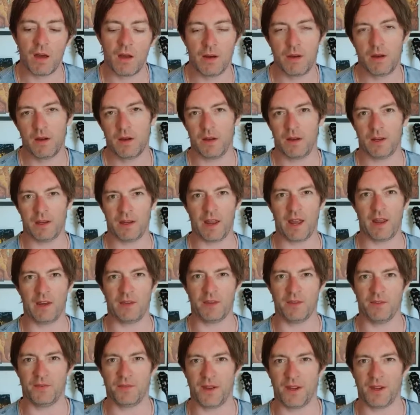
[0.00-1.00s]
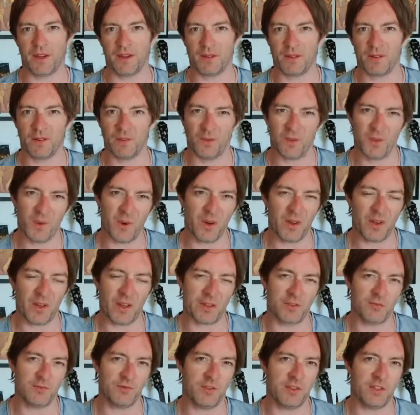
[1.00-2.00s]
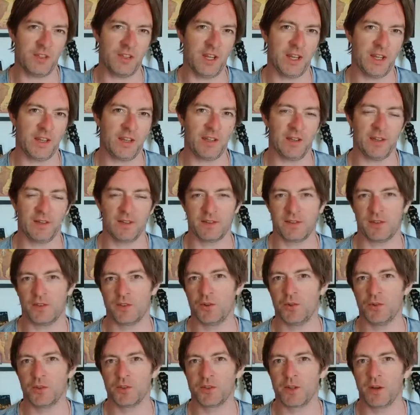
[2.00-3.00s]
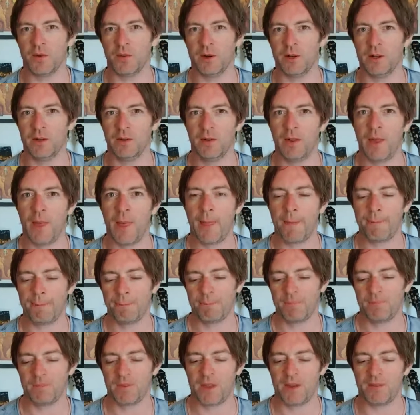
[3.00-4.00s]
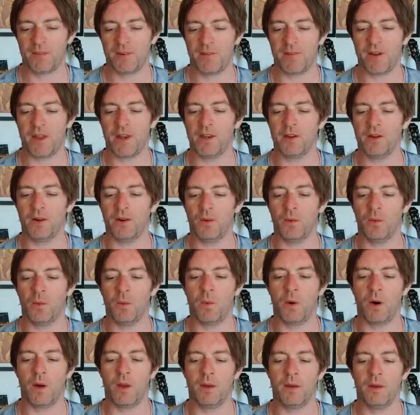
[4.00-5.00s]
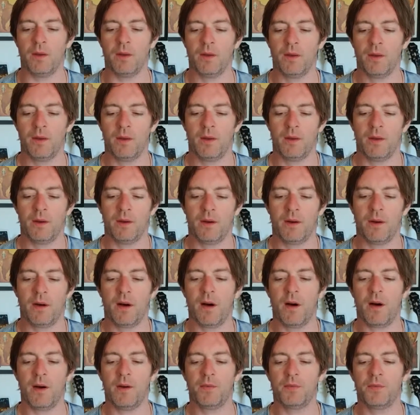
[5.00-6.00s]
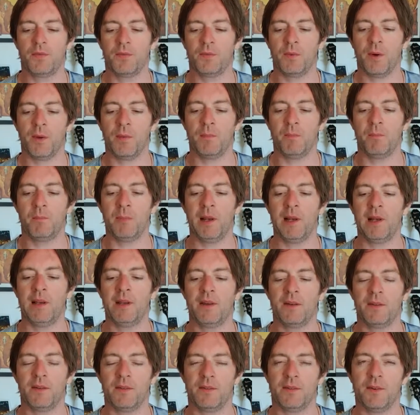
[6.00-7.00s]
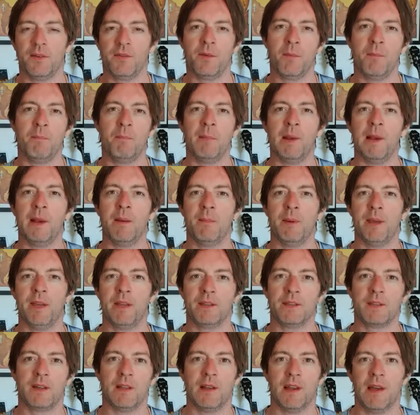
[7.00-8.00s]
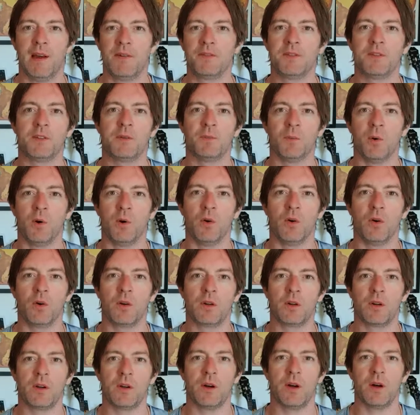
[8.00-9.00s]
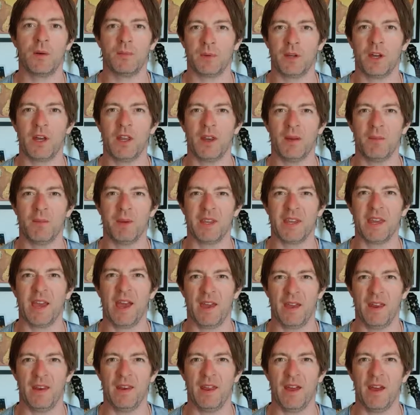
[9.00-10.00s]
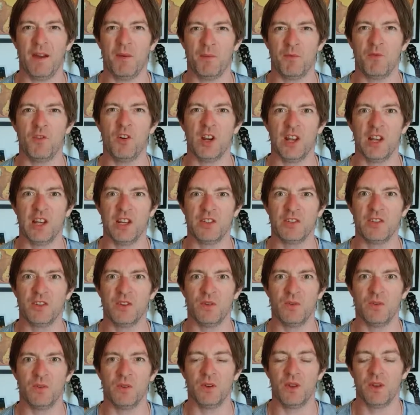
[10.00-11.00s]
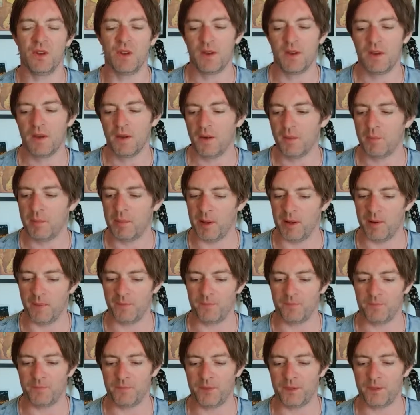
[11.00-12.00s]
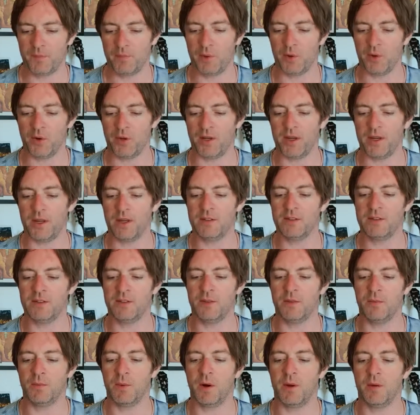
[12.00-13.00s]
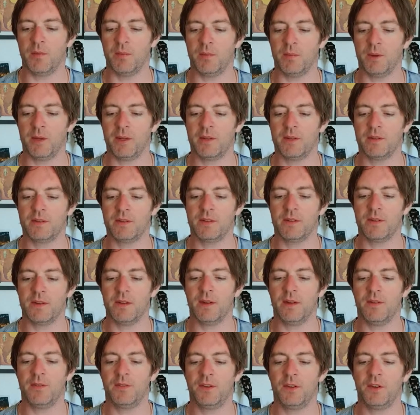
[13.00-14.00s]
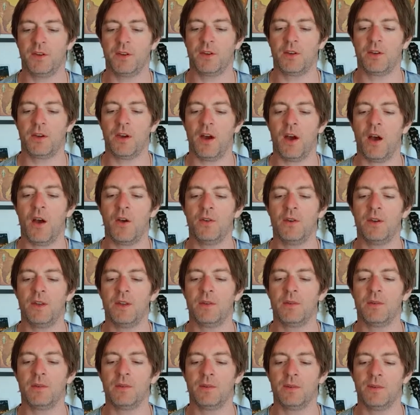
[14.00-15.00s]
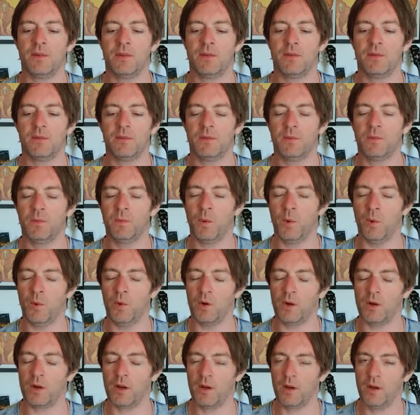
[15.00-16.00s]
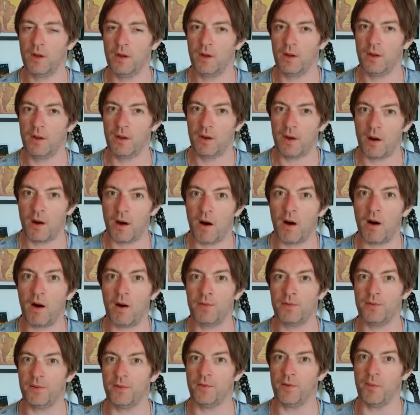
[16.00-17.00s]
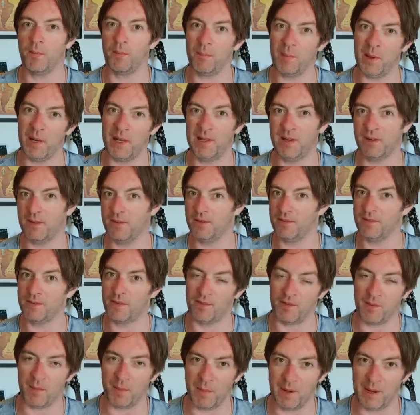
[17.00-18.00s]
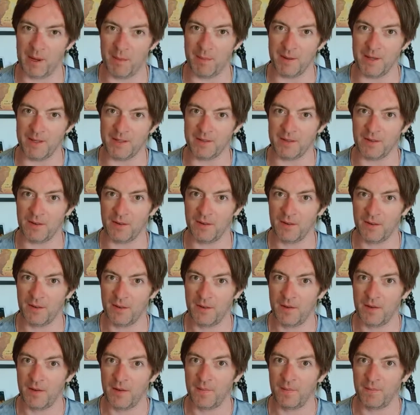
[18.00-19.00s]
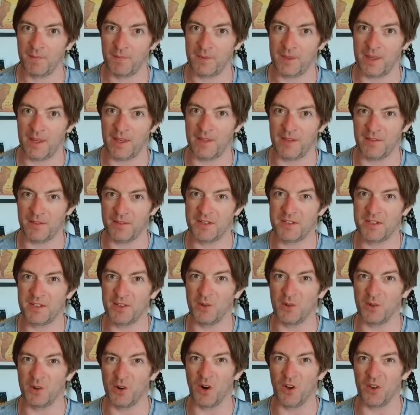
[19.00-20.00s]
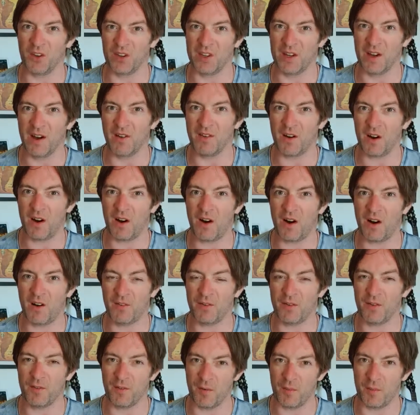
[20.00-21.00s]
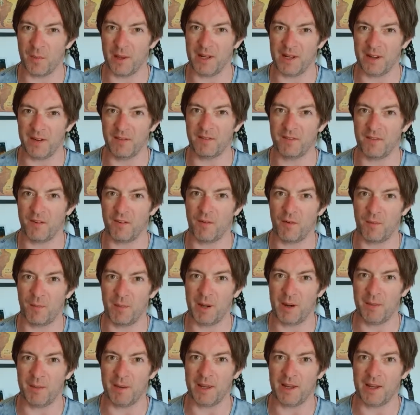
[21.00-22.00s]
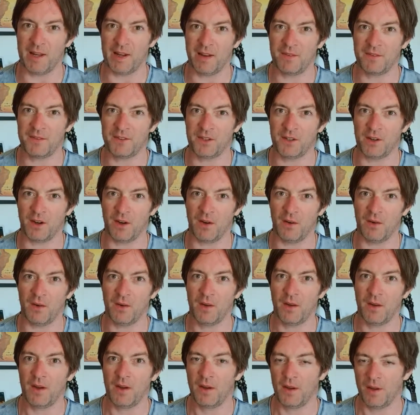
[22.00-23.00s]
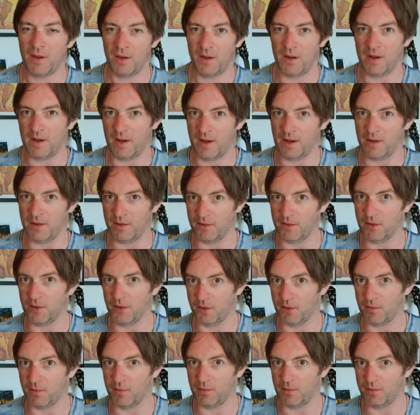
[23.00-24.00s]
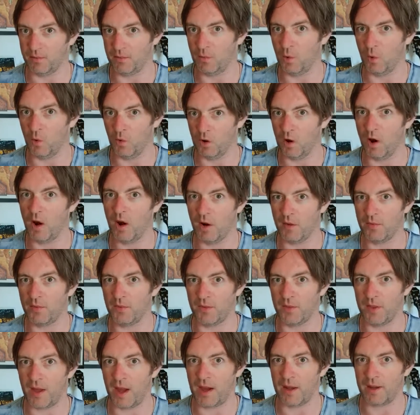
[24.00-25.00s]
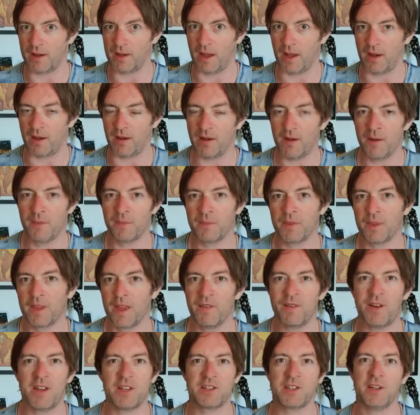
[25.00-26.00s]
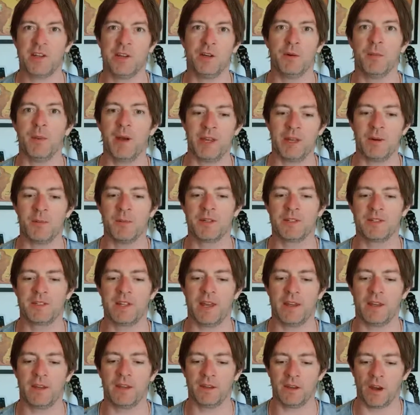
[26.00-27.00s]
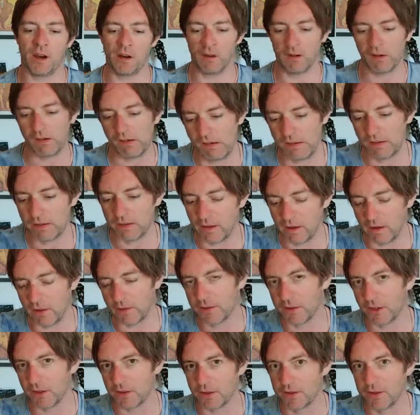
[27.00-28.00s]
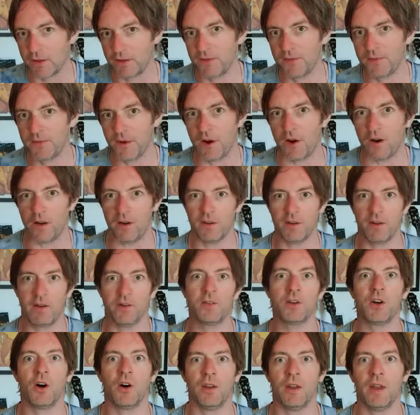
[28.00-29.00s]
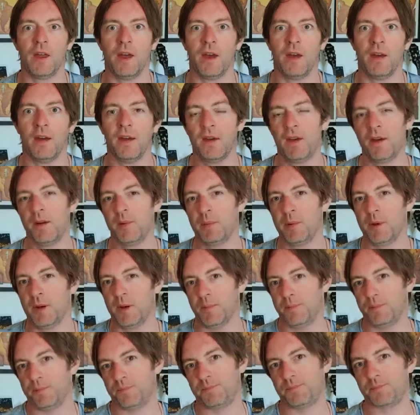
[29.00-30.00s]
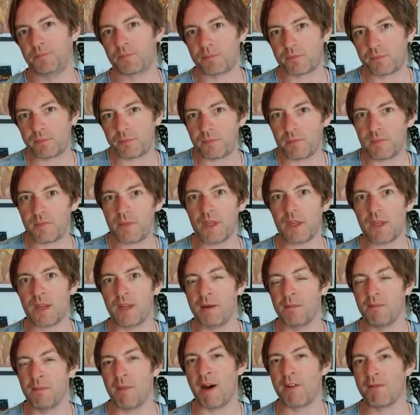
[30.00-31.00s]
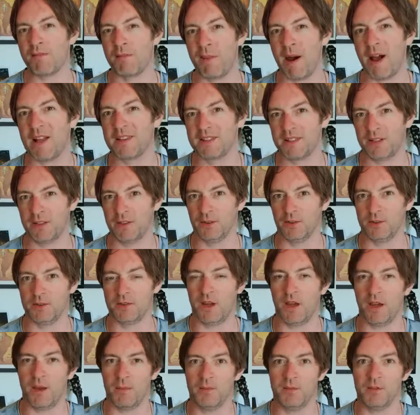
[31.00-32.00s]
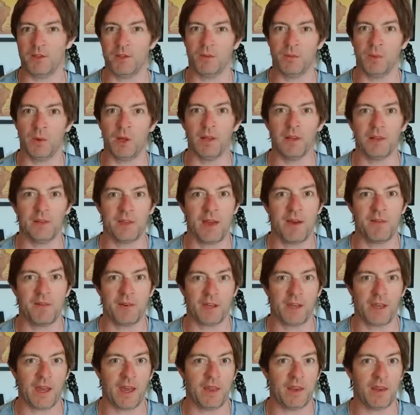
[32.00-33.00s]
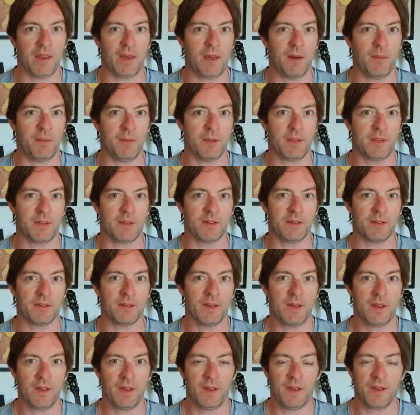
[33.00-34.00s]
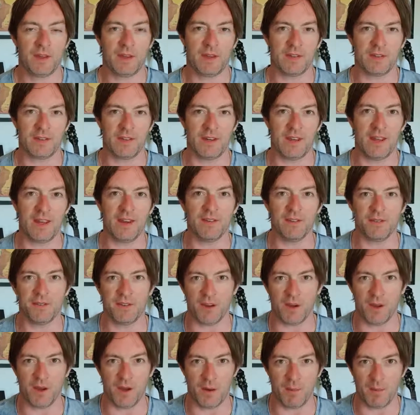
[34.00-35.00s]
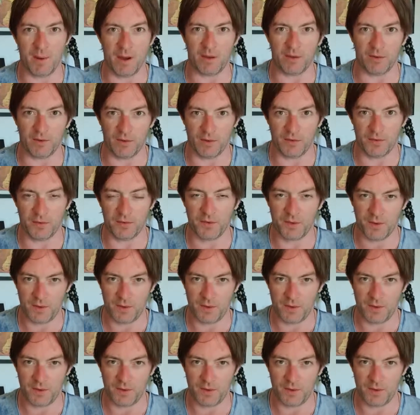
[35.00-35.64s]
And again, you think, what? That's ridiculous. Of course I will. If I've only got 1/billionth of a millimetre left to walk, I'm going to be getting there really soon. But the point is, you won't, because if you only walk half of a billionth of a millimetre, then you've still got the other half of a billionth of a millimetre left to go. And then you've got to walk half of that again. Eventually you'll make a mistake and go, oh no, I've gone too far, I've got there. But in mathematical terms, you will never get there, because there's an infinite amount of